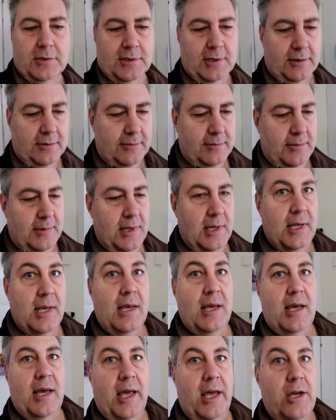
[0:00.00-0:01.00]
So
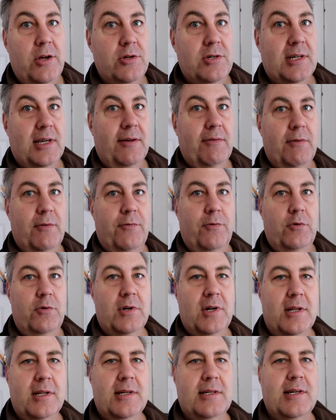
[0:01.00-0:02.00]
I usually give it
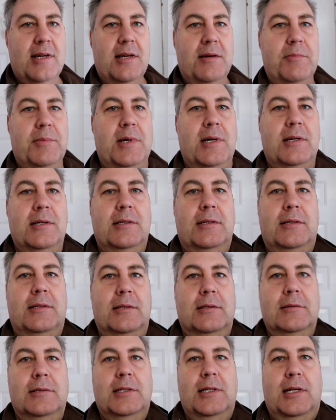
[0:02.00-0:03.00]
food all the time, but
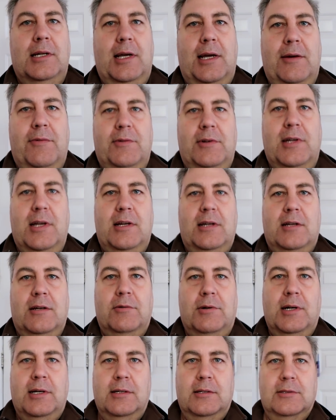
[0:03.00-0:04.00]
you know what? I haven't done it in
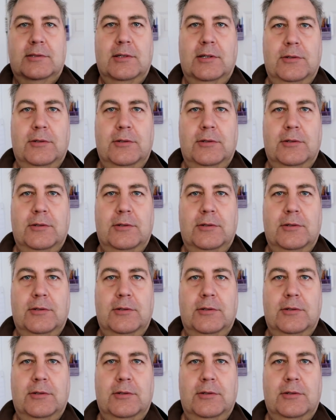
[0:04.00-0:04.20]
a while.